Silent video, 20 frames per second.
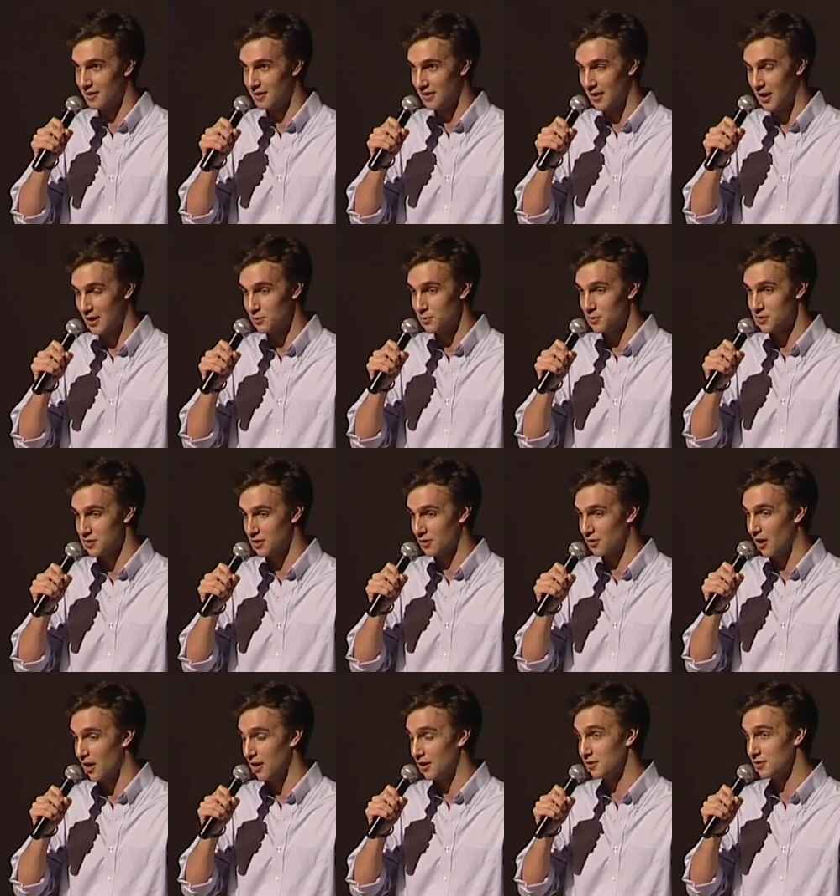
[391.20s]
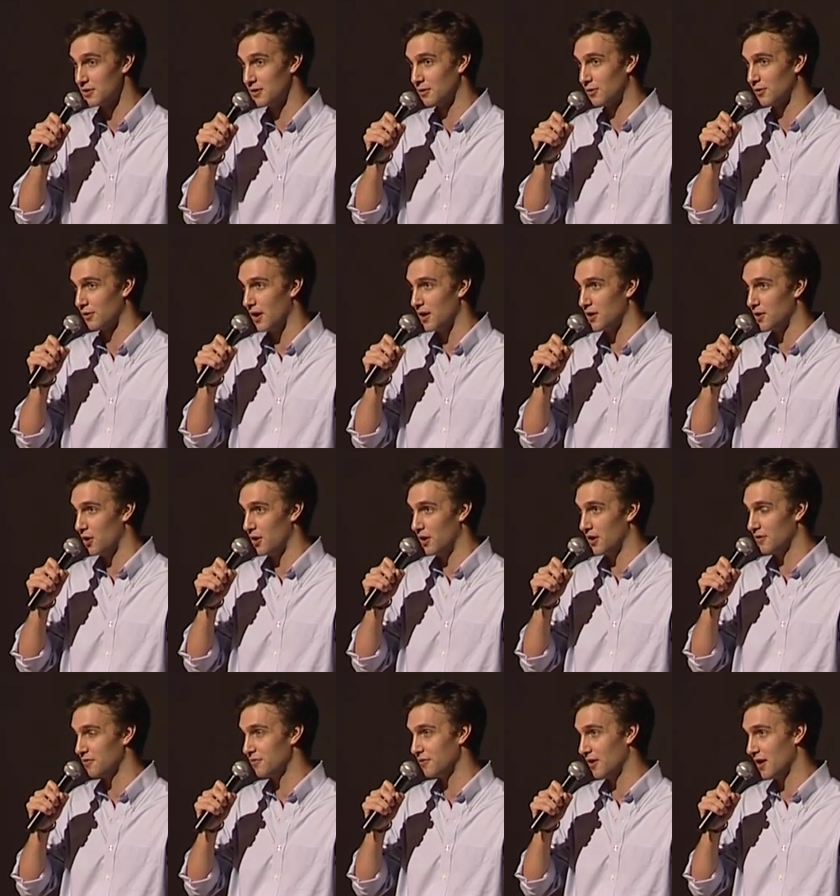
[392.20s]
That was a great learning
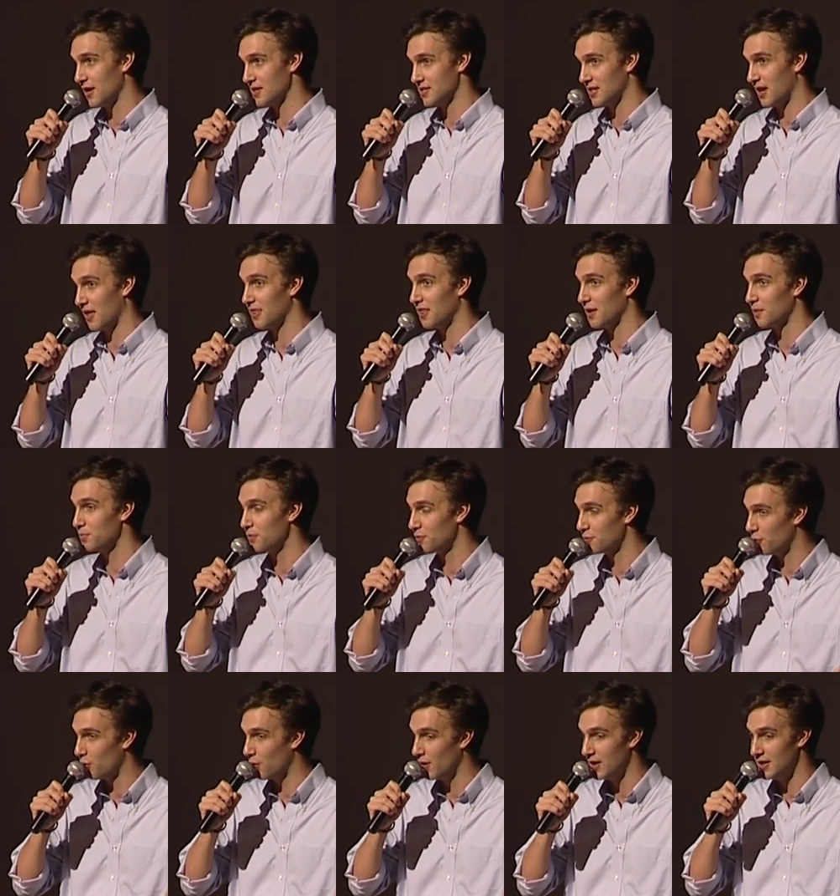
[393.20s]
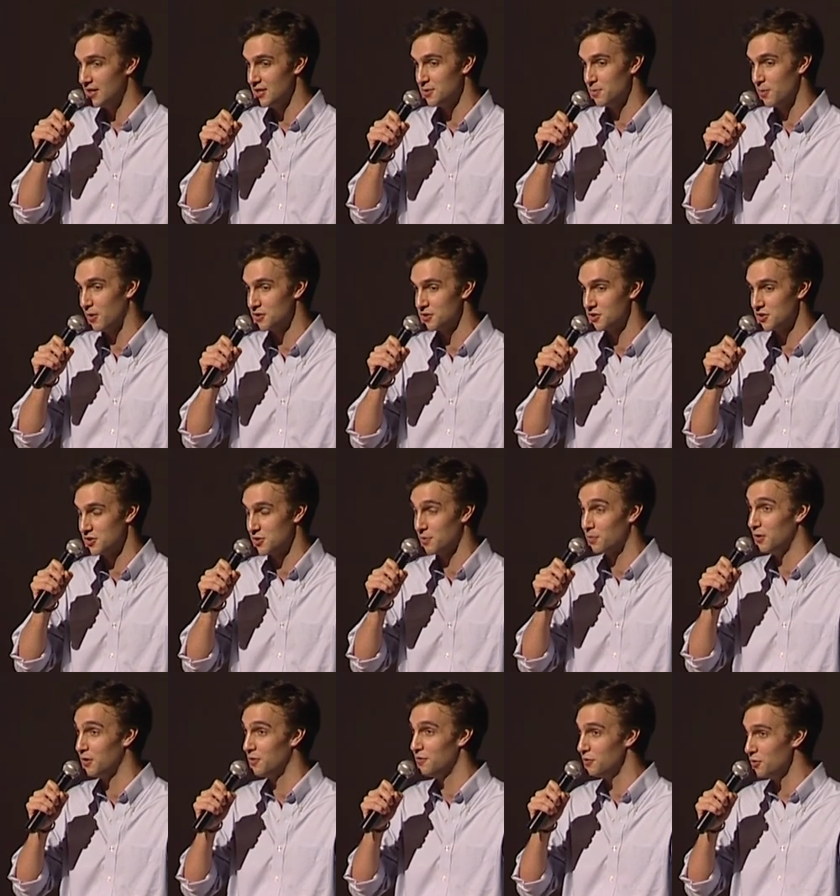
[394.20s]
for us. I think before any sponsorship
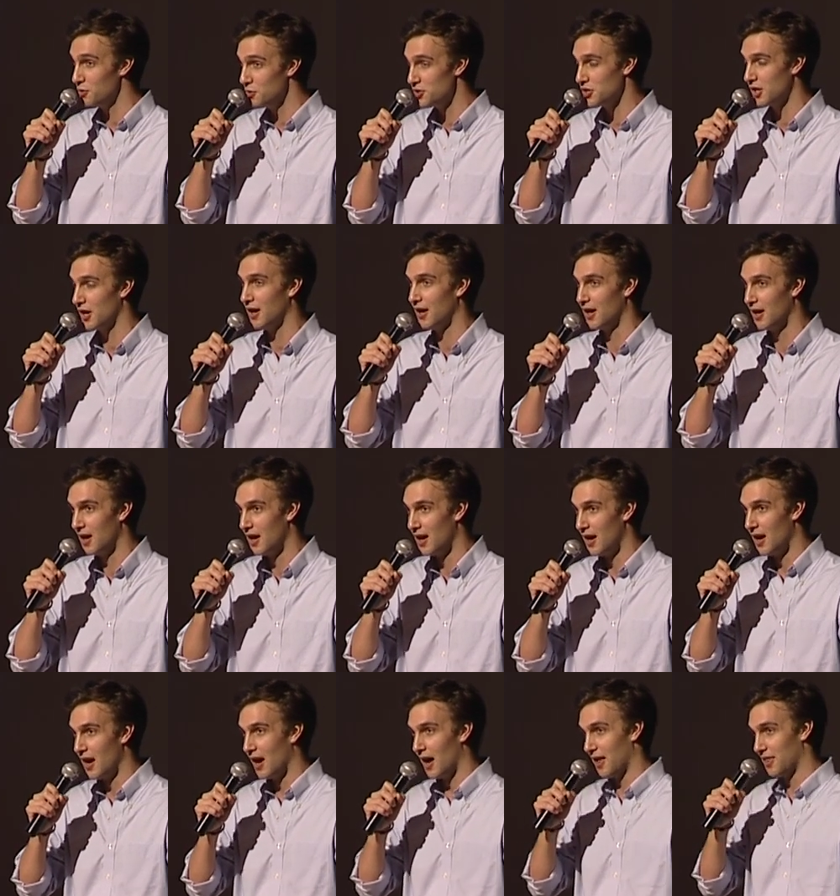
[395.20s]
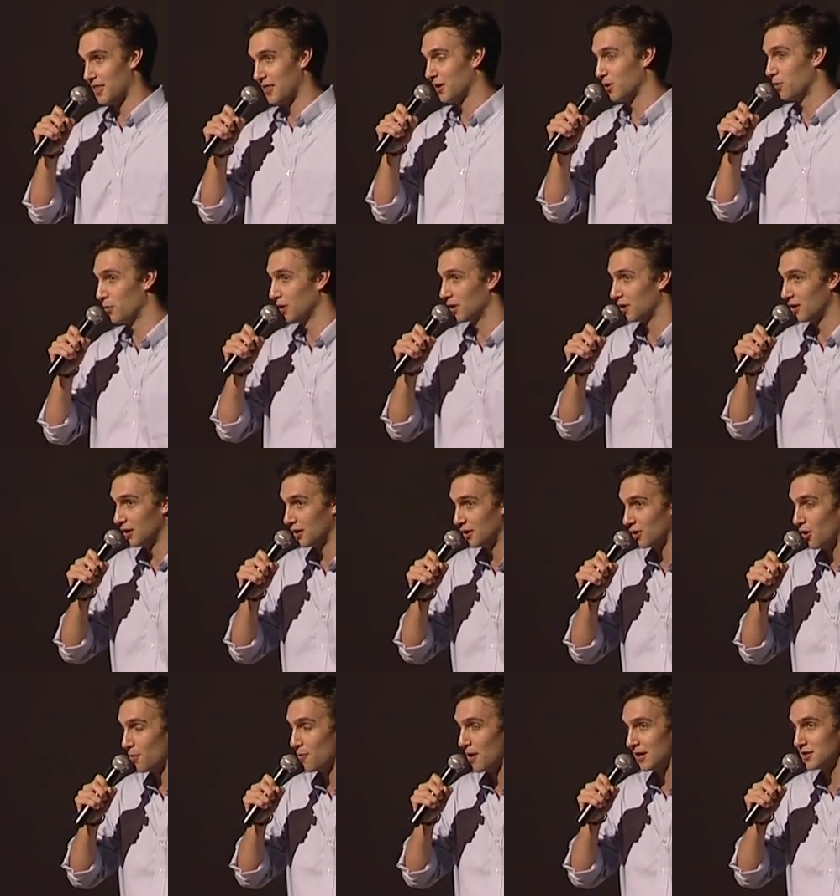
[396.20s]
in future, I think we're going to
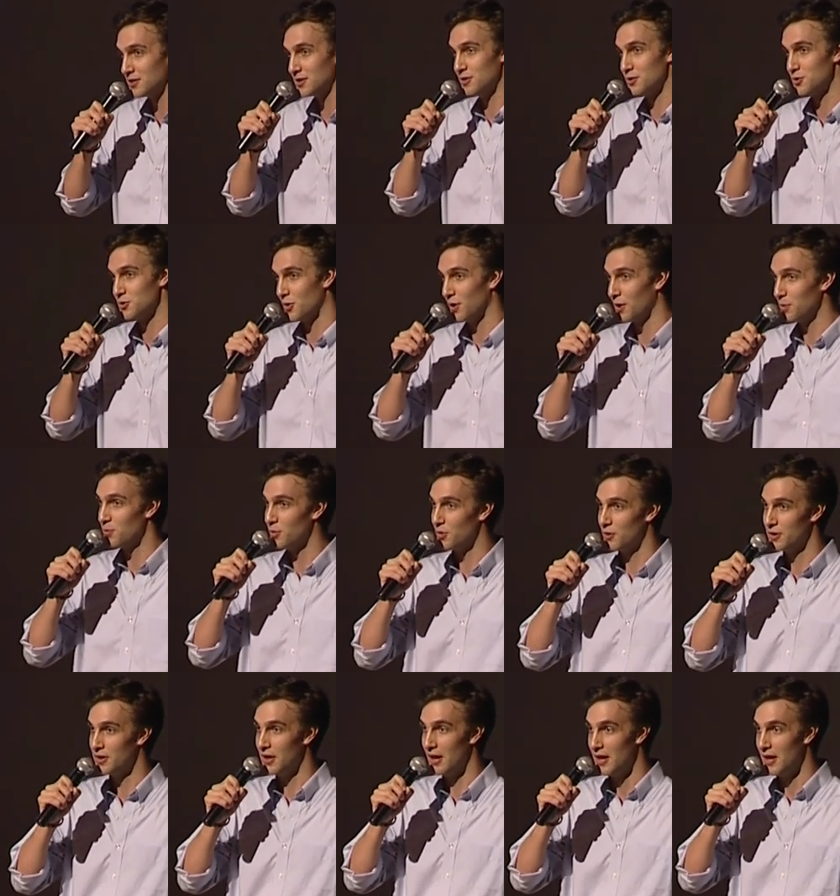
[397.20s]
go back to the drawing board,